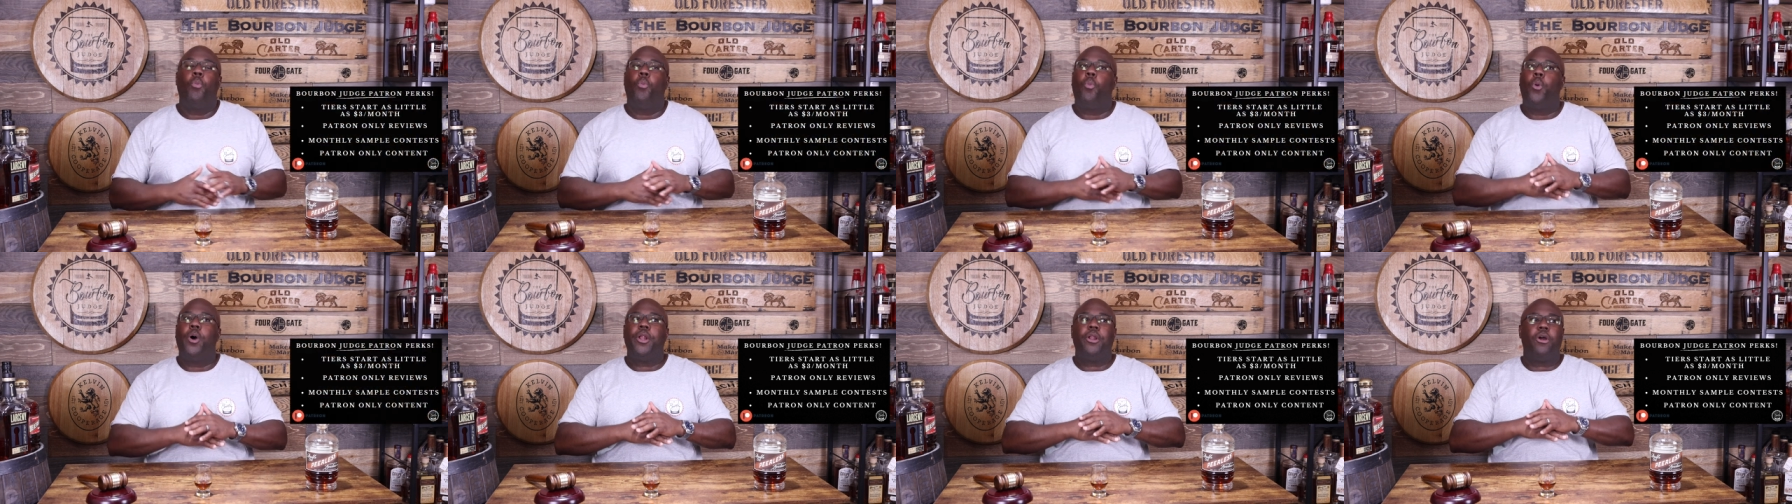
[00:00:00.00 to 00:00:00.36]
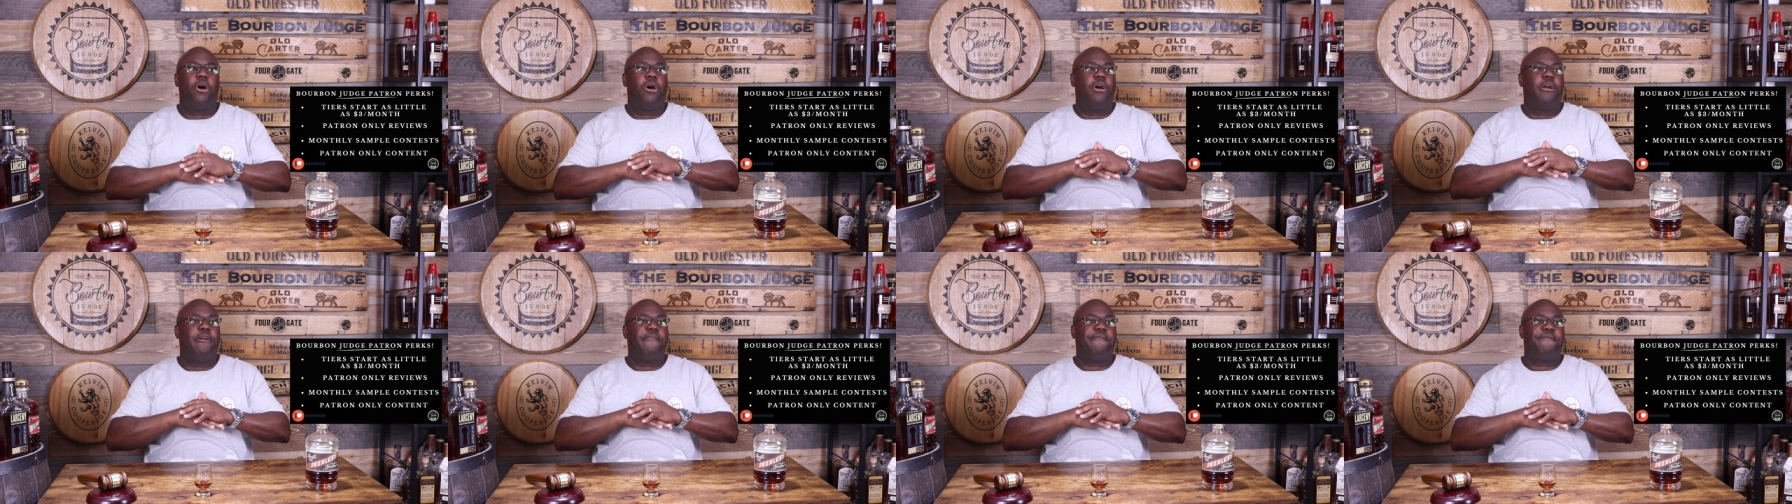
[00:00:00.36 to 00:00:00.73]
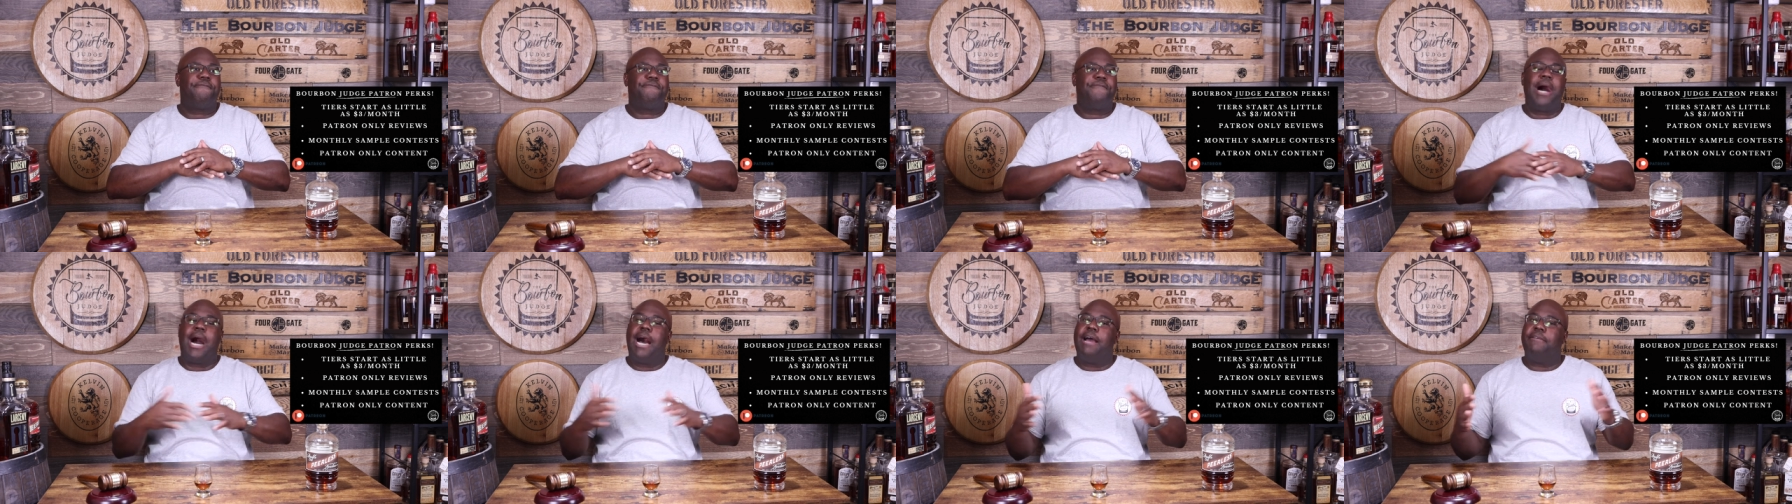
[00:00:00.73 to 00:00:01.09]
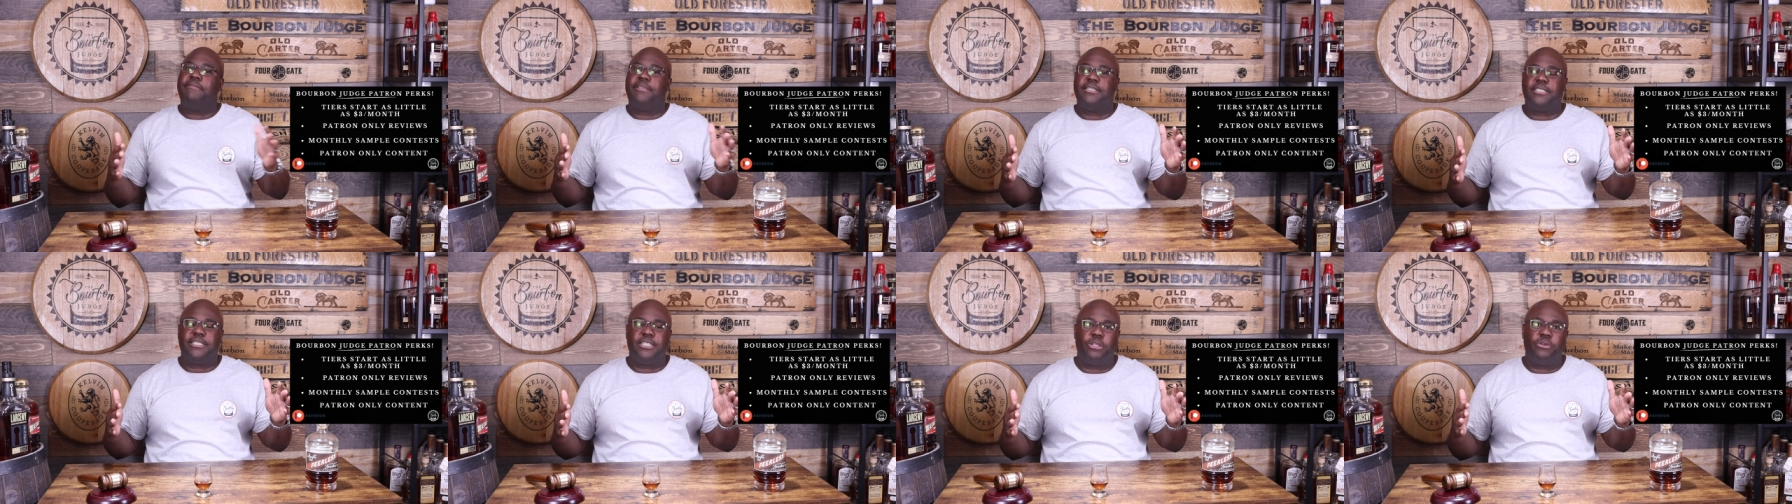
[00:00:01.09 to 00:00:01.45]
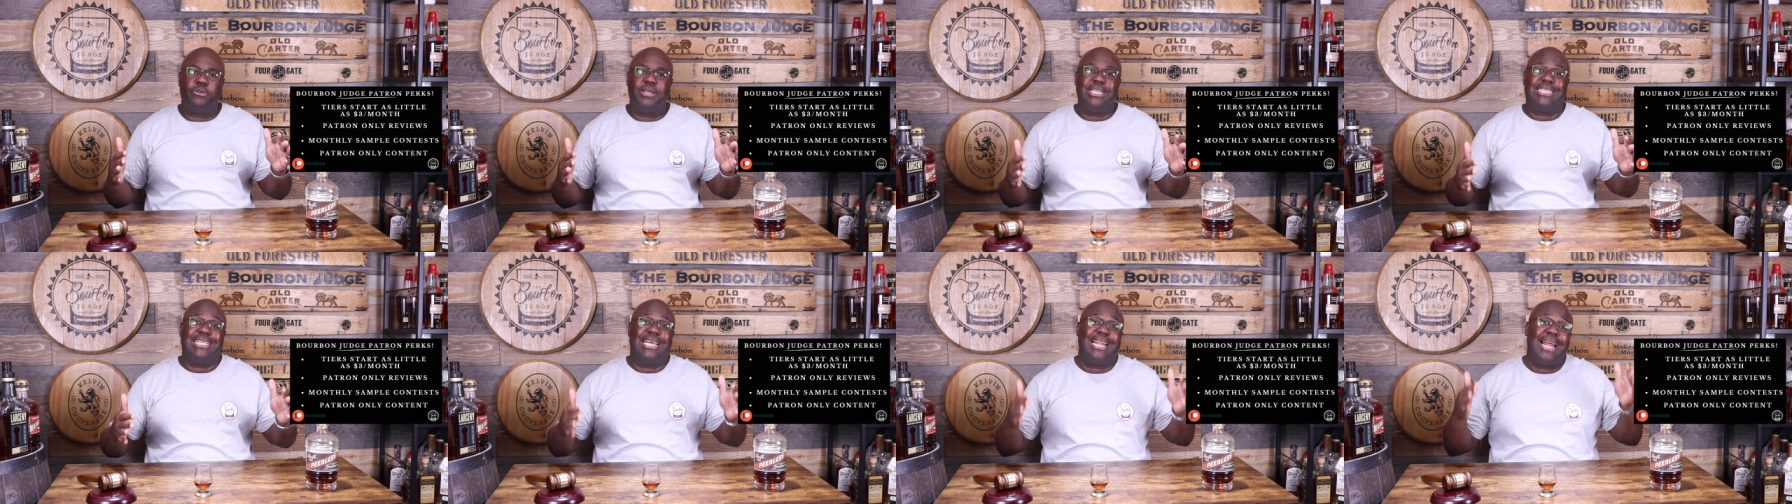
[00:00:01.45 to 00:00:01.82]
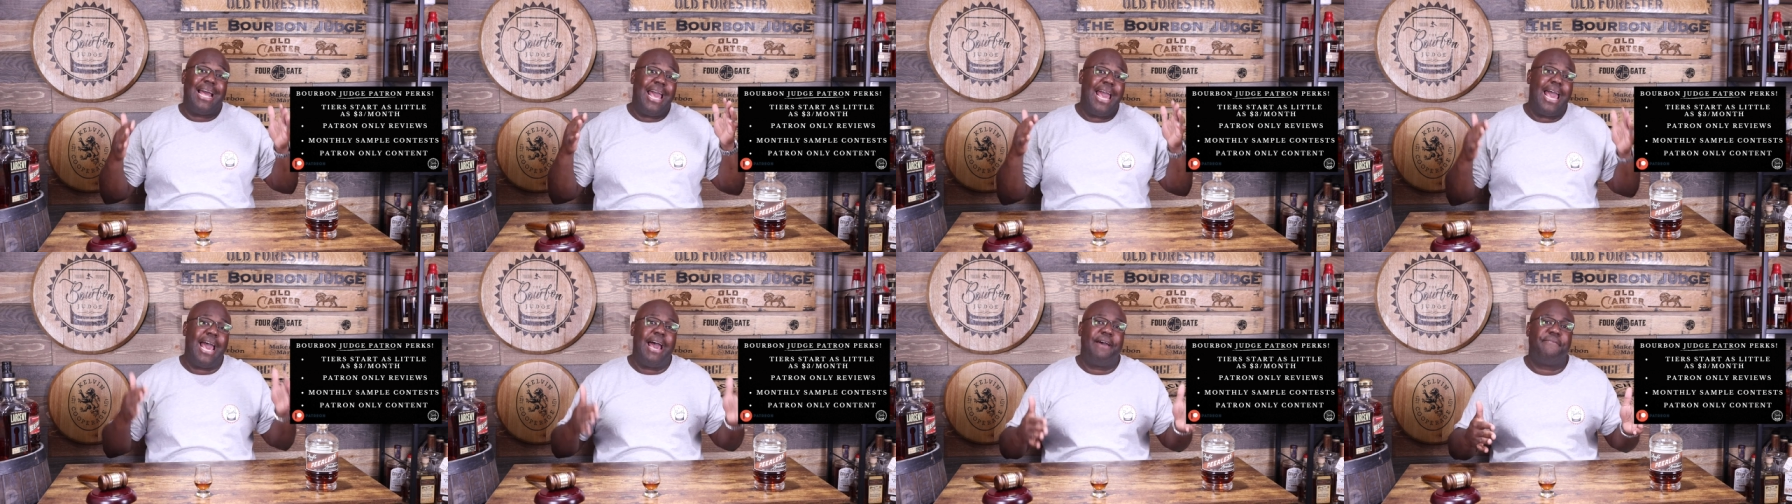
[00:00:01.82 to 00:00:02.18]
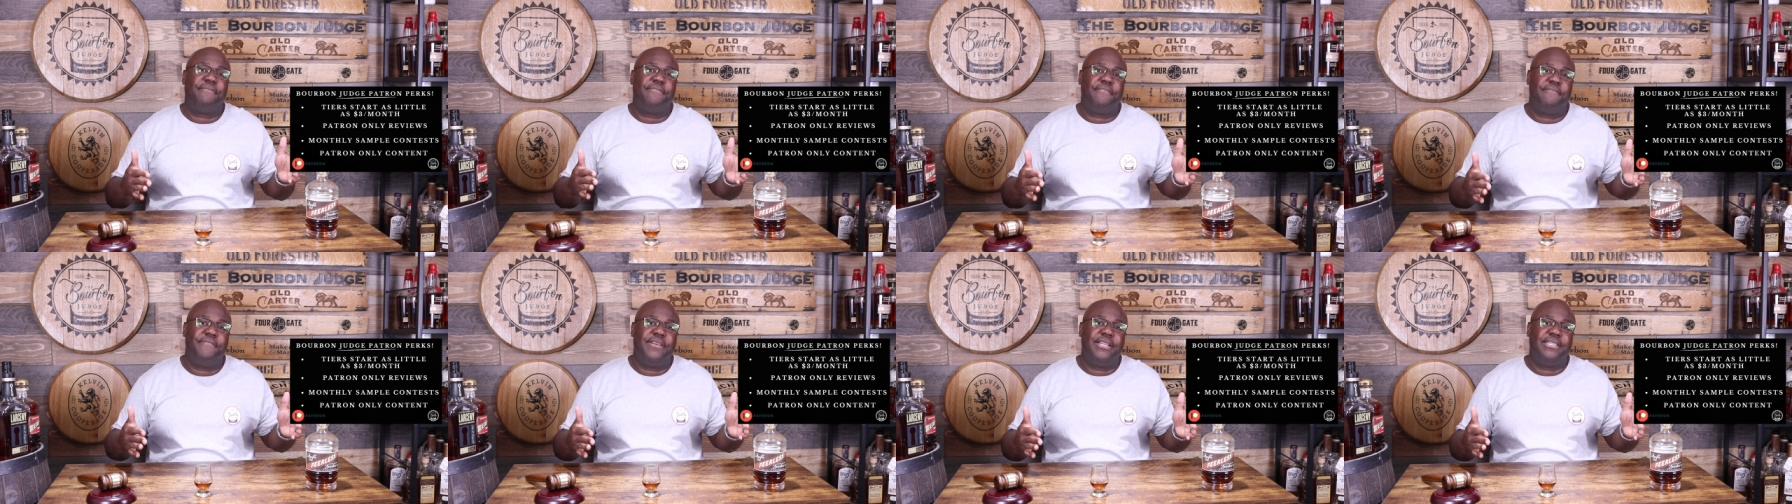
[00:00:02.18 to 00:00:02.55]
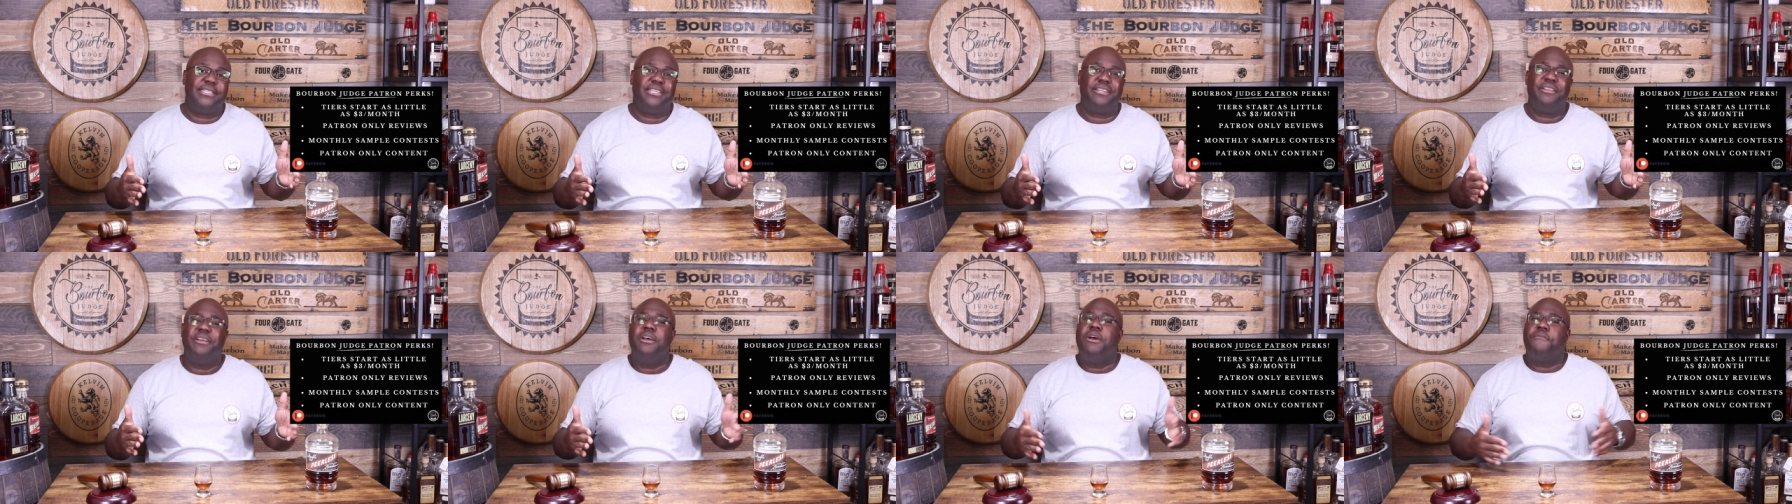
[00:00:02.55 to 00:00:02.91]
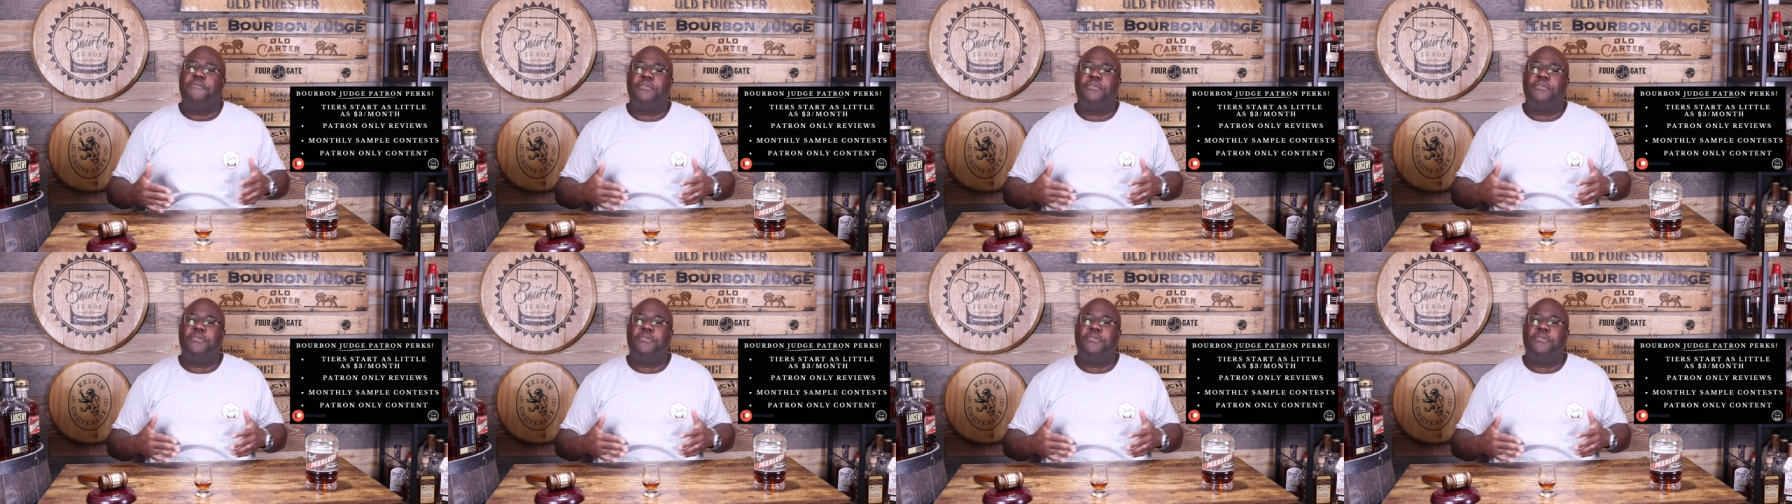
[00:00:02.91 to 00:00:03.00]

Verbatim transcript: What are five distilleries that I have to visit